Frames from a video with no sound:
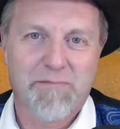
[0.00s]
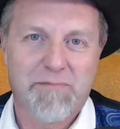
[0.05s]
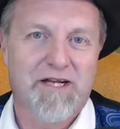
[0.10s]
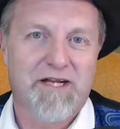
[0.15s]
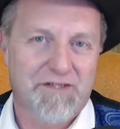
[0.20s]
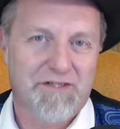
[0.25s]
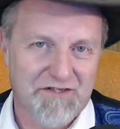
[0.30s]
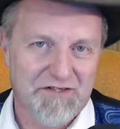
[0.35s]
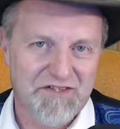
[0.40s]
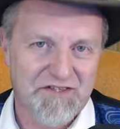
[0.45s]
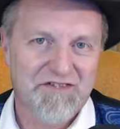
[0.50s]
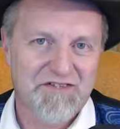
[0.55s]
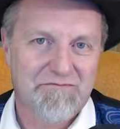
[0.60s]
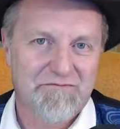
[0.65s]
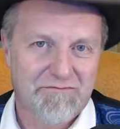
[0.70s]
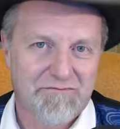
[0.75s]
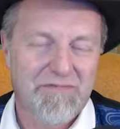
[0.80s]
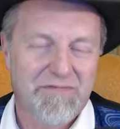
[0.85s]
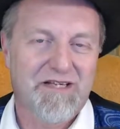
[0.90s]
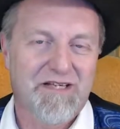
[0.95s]
Buttons
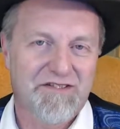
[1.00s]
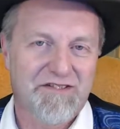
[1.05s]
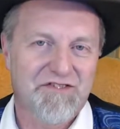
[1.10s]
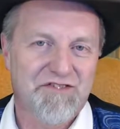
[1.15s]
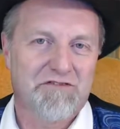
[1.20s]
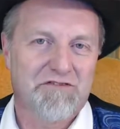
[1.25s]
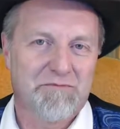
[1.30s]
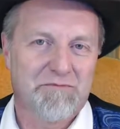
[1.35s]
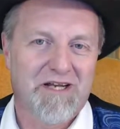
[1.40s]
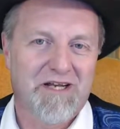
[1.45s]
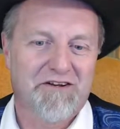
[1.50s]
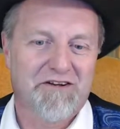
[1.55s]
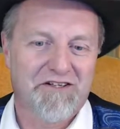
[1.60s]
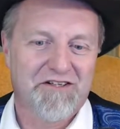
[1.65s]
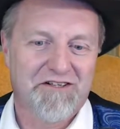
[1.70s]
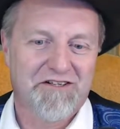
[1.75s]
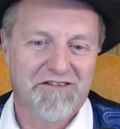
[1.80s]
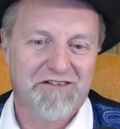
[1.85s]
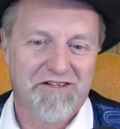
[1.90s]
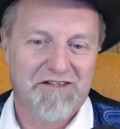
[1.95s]
are about
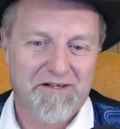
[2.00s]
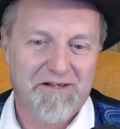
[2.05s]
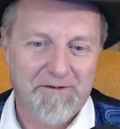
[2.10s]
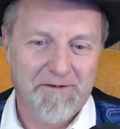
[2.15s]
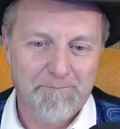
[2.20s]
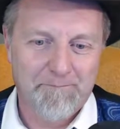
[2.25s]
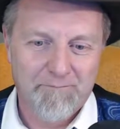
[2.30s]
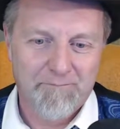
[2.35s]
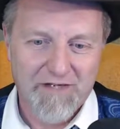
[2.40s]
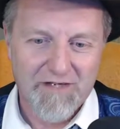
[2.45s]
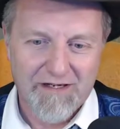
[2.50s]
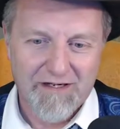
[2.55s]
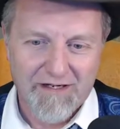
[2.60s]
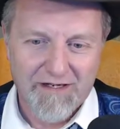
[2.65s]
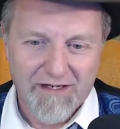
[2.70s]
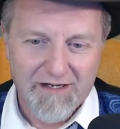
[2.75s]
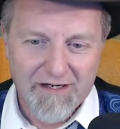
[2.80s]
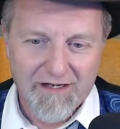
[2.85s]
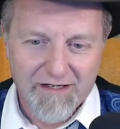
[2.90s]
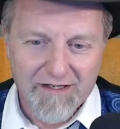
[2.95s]
it, yeah.
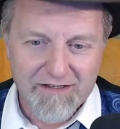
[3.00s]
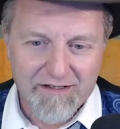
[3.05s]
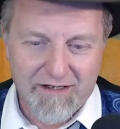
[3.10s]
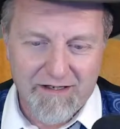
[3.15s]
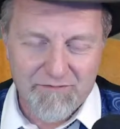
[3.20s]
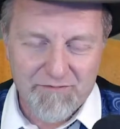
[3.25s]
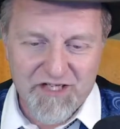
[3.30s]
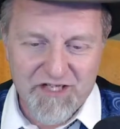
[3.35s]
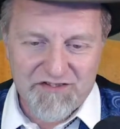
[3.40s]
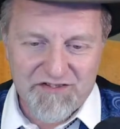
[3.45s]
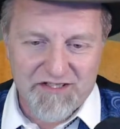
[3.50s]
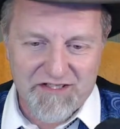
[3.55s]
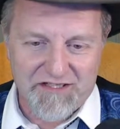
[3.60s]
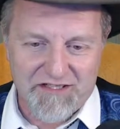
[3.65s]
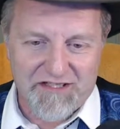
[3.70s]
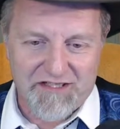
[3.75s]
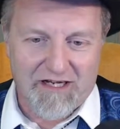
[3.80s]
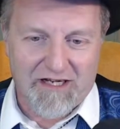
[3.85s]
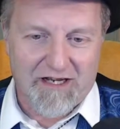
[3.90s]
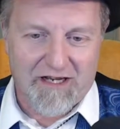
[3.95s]
Captain
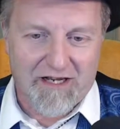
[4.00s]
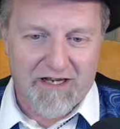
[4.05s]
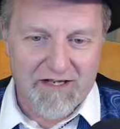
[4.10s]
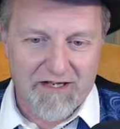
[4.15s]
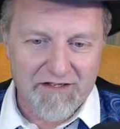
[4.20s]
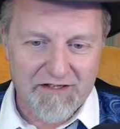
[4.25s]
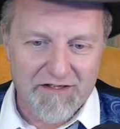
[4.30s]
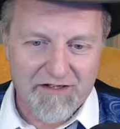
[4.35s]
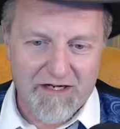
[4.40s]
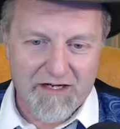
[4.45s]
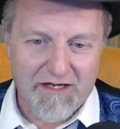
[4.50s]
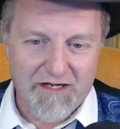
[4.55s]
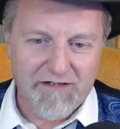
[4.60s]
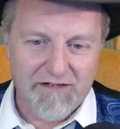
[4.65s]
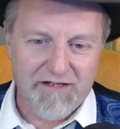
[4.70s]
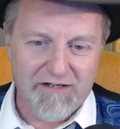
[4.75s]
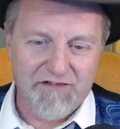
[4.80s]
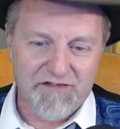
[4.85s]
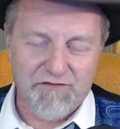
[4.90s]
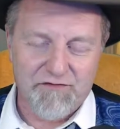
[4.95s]
Jesse,
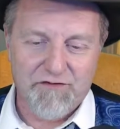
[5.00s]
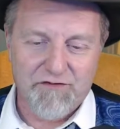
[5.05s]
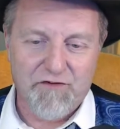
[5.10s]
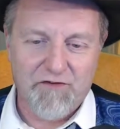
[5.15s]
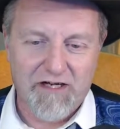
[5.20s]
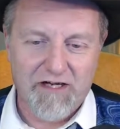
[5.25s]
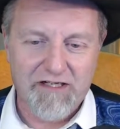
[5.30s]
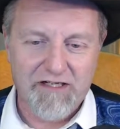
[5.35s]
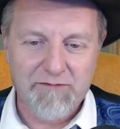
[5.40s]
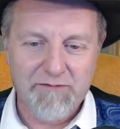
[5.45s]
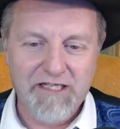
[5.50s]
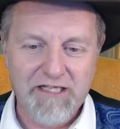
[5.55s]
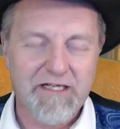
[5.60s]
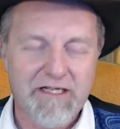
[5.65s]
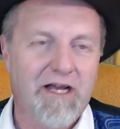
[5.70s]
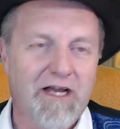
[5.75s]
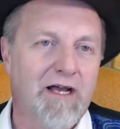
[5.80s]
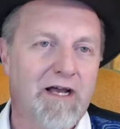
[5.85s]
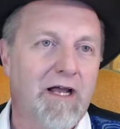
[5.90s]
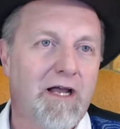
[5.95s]
hi, thanks for finding me.
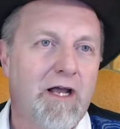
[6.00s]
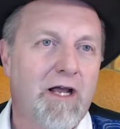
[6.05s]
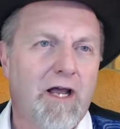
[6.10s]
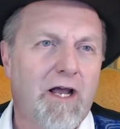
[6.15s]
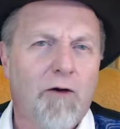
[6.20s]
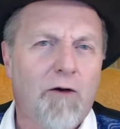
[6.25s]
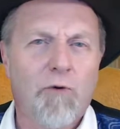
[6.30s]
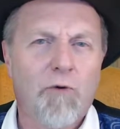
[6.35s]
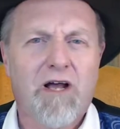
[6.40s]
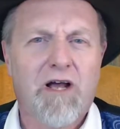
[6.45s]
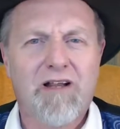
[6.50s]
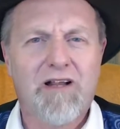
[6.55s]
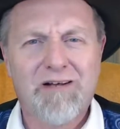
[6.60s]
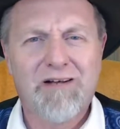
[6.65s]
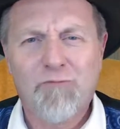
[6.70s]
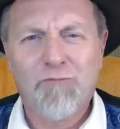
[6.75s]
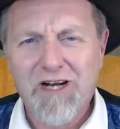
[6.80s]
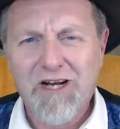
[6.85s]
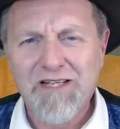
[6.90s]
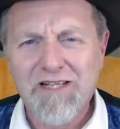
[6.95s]
Yeah, well,
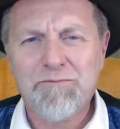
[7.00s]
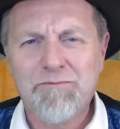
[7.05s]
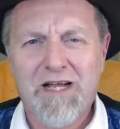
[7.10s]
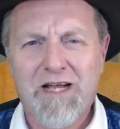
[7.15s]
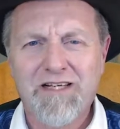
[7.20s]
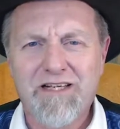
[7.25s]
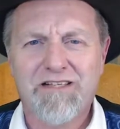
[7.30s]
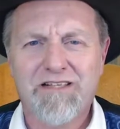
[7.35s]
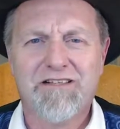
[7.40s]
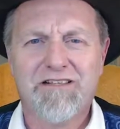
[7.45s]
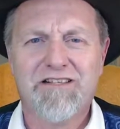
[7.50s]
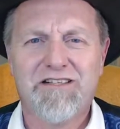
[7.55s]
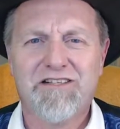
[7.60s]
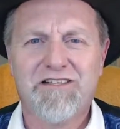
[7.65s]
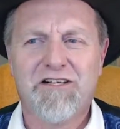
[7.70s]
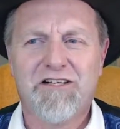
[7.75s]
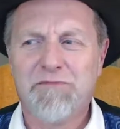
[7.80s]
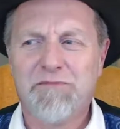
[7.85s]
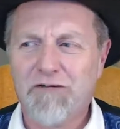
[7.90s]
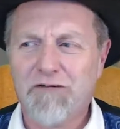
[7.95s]
I wanted my
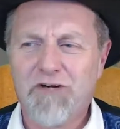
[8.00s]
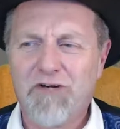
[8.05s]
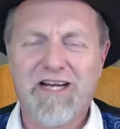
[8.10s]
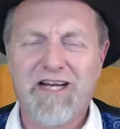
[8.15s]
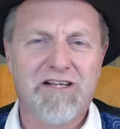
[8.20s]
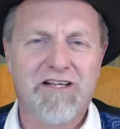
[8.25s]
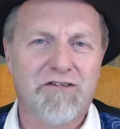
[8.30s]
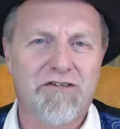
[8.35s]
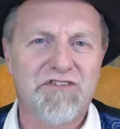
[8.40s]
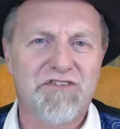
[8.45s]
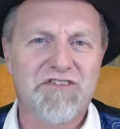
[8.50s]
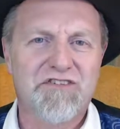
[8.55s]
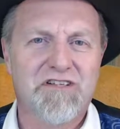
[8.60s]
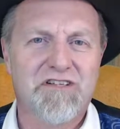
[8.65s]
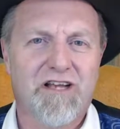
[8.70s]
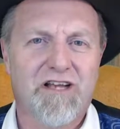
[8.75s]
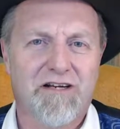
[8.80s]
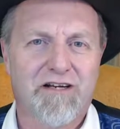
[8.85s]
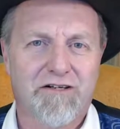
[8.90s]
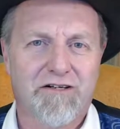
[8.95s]
regulars
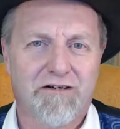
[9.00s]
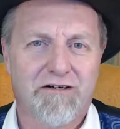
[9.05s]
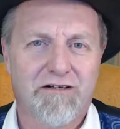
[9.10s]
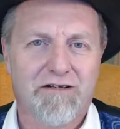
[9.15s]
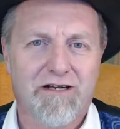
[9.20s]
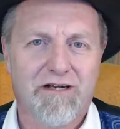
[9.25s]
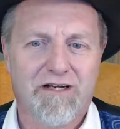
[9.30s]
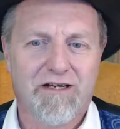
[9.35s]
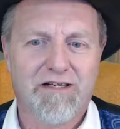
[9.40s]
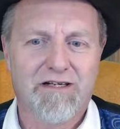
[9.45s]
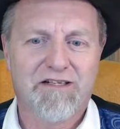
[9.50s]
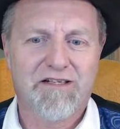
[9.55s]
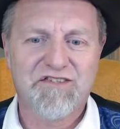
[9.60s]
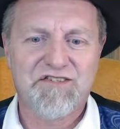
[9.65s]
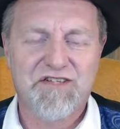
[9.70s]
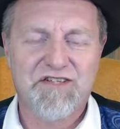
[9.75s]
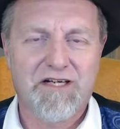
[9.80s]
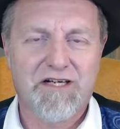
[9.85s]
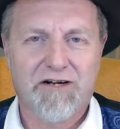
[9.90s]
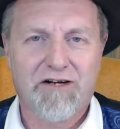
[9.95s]
to get here. I
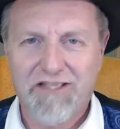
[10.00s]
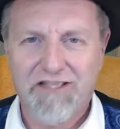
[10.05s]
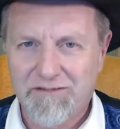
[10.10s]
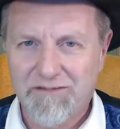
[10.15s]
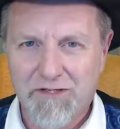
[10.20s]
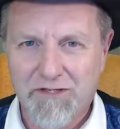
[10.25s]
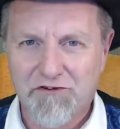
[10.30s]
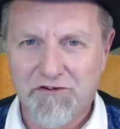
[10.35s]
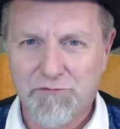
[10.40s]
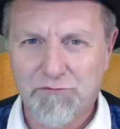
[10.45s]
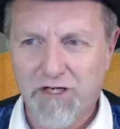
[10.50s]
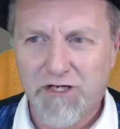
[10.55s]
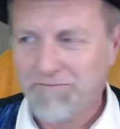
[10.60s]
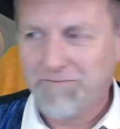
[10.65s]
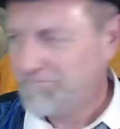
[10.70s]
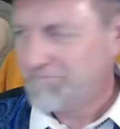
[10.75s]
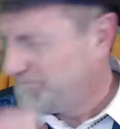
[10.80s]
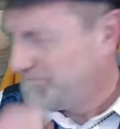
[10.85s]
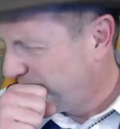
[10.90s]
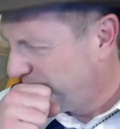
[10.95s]
sent out emails where...
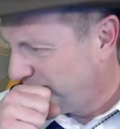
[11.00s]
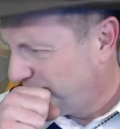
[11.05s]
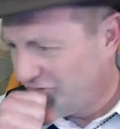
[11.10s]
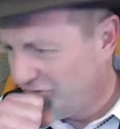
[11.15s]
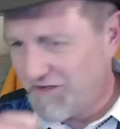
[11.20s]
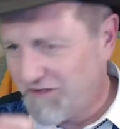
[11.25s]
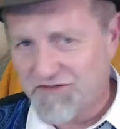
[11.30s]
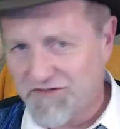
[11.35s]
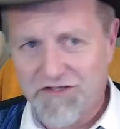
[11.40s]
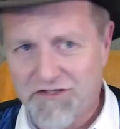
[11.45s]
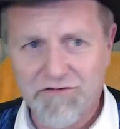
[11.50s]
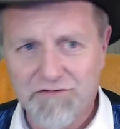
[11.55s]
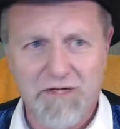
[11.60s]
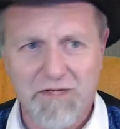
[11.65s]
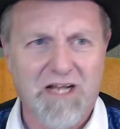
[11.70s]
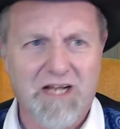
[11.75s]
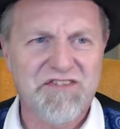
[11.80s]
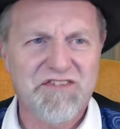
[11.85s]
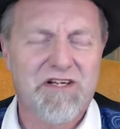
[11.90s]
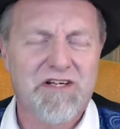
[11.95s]

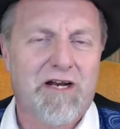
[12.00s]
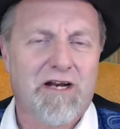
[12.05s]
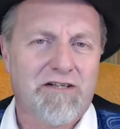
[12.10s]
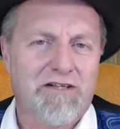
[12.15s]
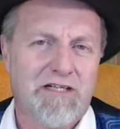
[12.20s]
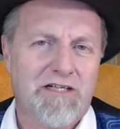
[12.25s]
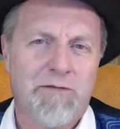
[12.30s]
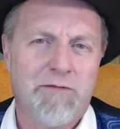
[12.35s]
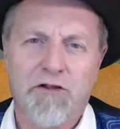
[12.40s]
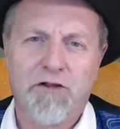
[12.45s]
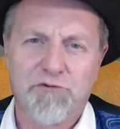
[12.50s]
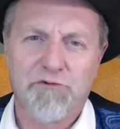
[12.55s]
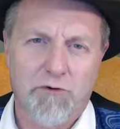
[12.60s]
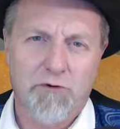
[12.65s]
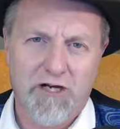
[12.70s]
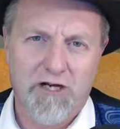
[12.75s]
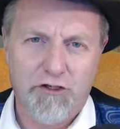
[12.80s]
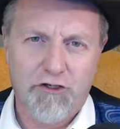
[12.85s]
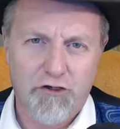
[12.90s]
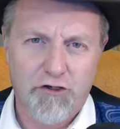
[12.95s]
I sent out emails where I